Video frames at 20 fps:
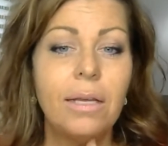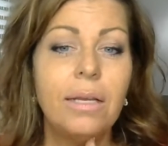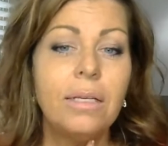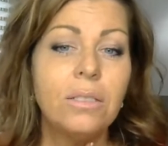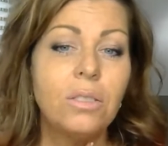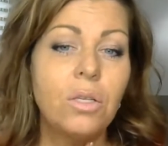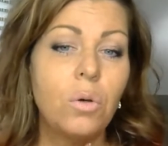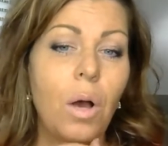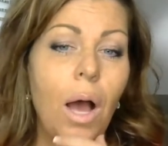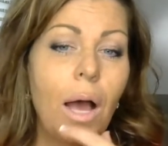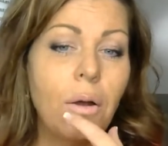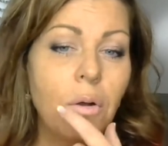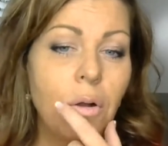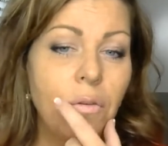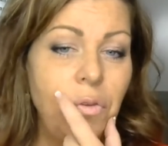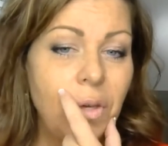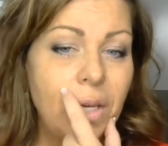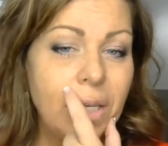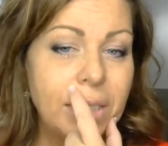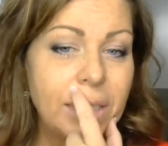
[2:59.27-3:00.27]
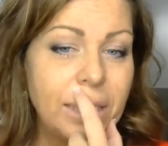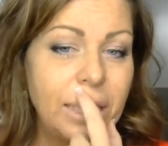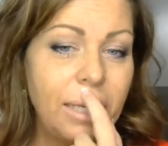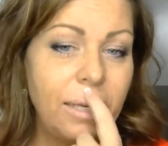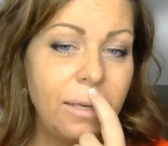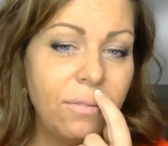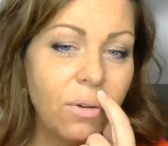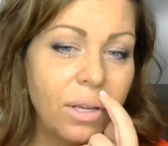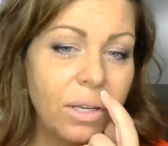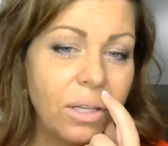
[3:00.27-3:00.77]
So I don't know if you can
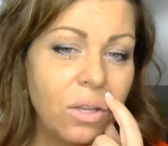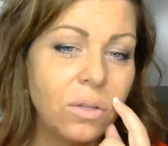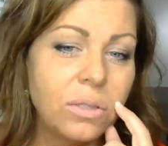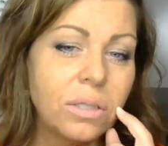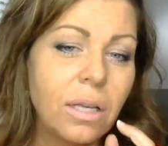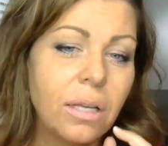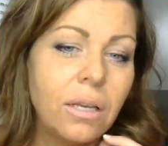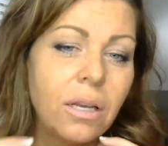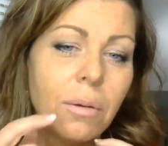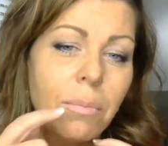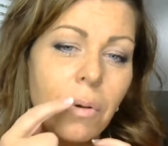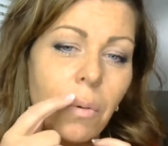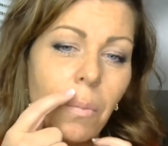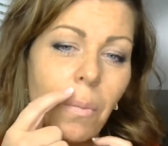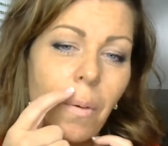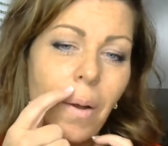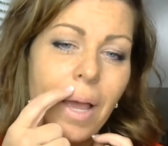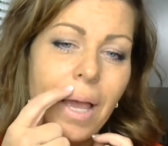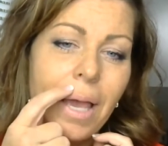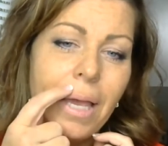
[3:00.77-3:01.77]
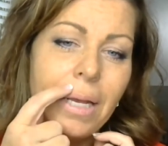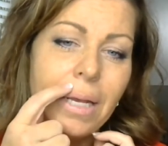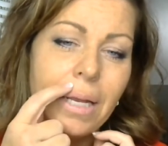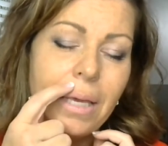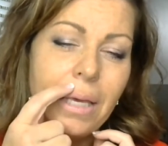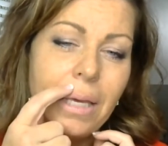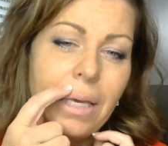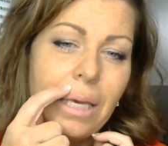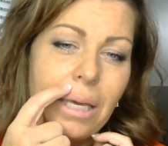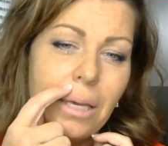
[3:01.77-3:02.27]
see very close on here, but right
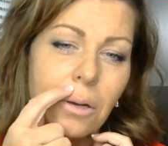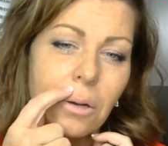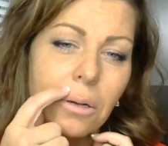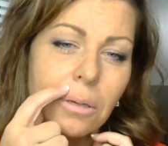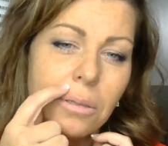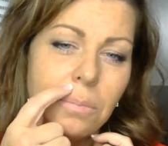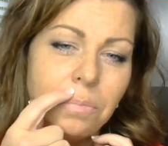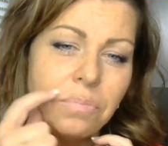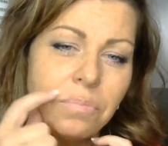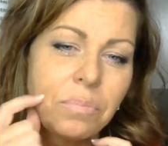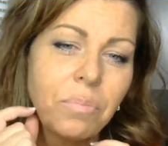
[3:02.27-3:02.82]
here,